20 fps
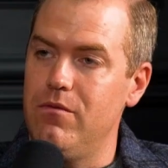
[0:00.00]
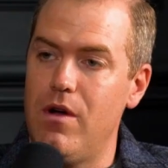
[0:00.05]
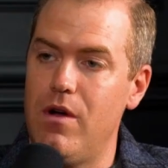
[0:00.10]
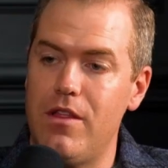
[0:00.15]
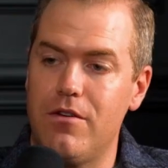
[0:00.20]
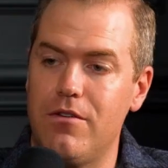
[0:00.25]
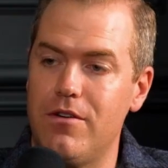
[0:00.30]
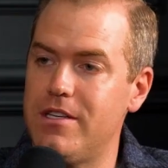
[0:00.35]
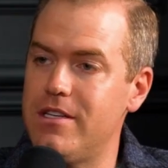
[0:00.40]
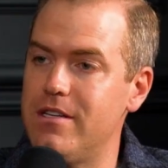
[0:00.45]

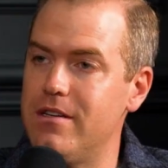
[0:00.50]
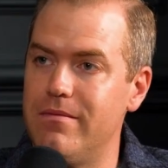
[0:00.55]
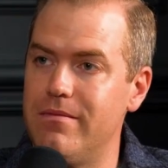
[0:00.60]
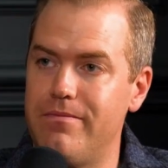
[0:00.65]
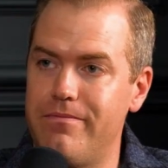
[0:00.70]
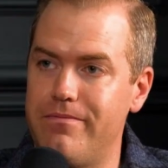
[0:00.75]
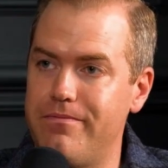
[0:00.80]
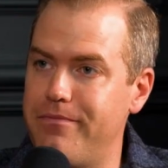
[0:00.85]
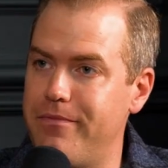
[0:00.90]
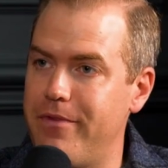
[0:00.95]
whether it's a
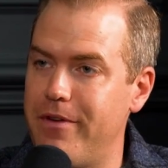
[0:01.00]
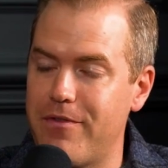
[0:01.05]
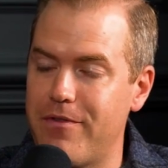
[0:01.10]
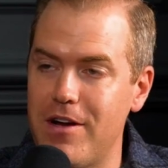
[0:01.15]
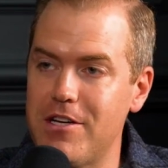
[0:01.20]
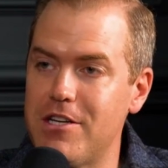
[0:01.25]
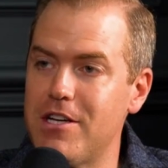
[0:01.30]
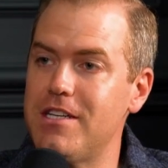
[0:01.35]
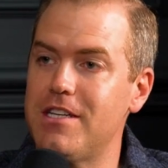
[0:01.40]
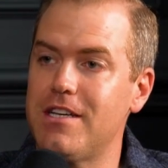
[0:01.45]

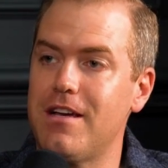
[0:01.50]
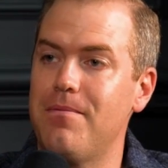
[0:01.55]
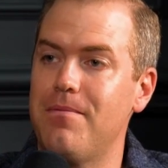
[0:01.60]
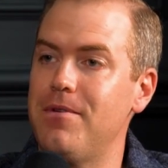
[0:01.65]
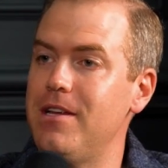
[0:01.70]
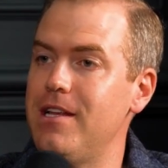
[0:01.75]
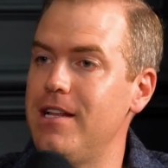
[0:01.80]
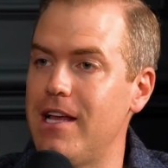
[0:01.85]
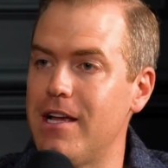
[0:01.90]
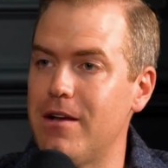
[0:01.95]
franchise
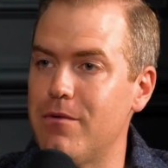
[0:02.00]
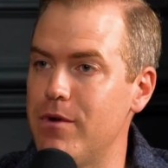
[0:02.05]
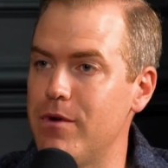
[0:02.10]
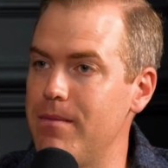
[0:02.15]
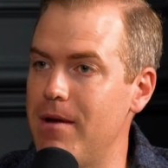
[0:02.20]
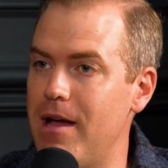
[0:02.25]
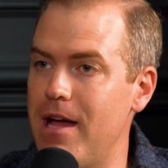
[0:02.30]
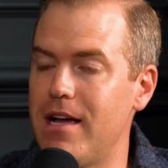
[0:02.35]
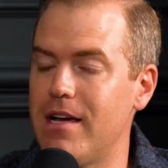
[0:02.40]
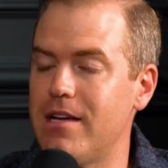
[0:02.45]
company like
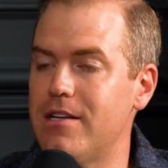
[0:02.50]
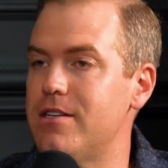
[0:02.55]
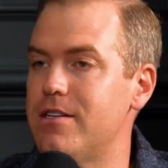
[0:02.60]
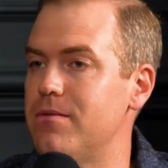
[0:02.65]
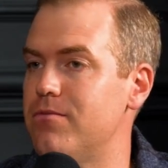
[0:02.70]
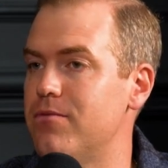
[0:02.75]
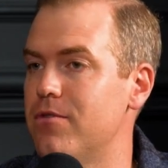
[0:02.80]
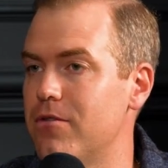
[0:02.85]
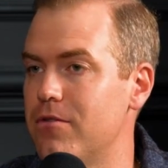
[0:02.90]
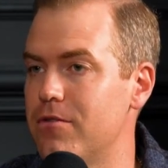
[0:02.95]
RE/MAX,
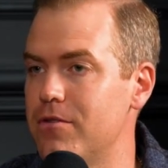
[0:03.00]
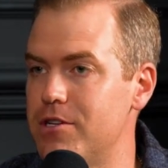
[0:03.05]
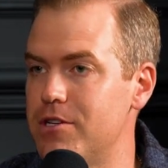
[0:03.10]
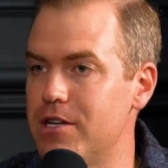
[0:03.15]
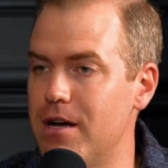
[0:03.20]
a brokerage